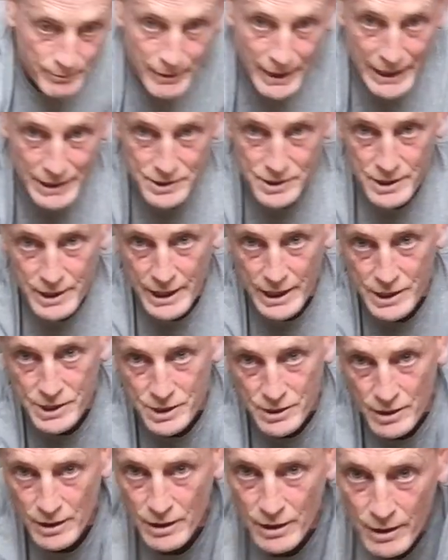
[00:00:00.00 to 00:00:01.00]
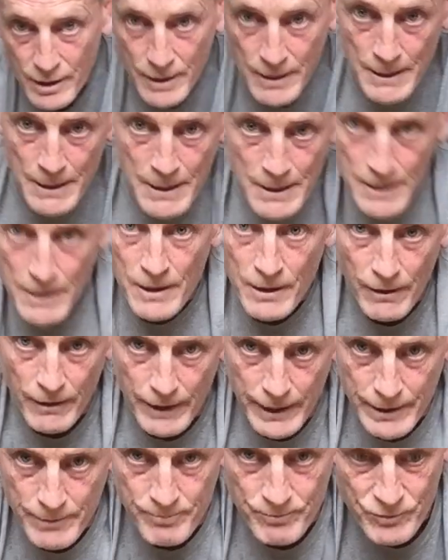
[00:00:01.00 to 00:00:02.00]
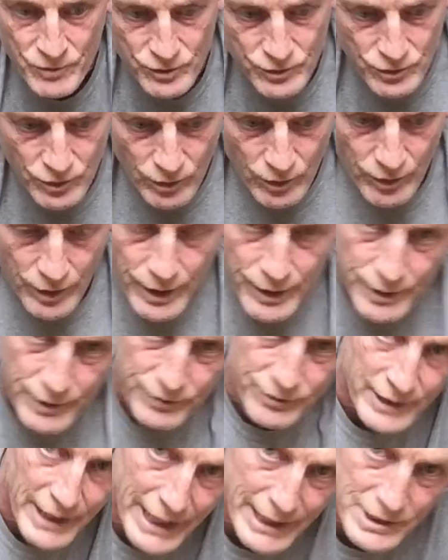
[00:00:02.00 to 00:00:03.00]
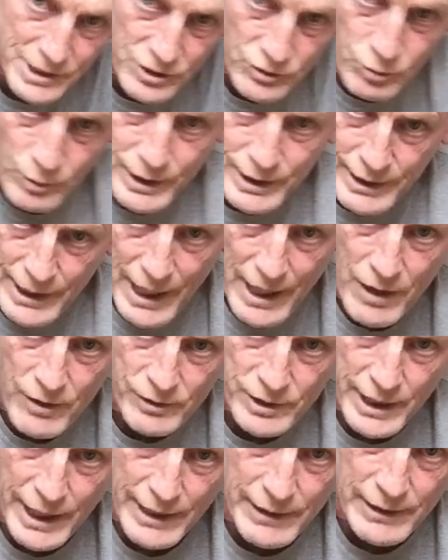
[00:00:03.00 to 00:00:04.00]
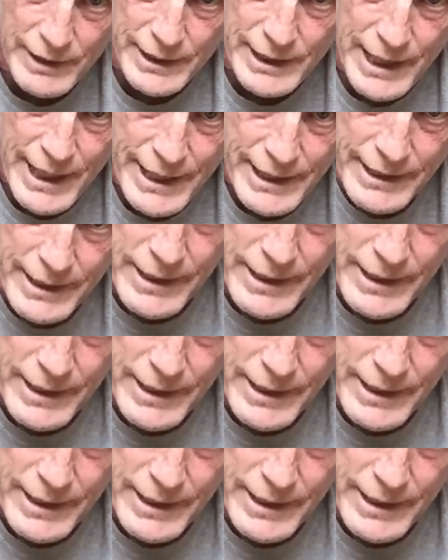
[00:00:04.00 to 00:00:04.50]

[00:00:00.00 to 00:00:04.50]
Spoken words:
an imagination, right? So this guy just went down kind of like I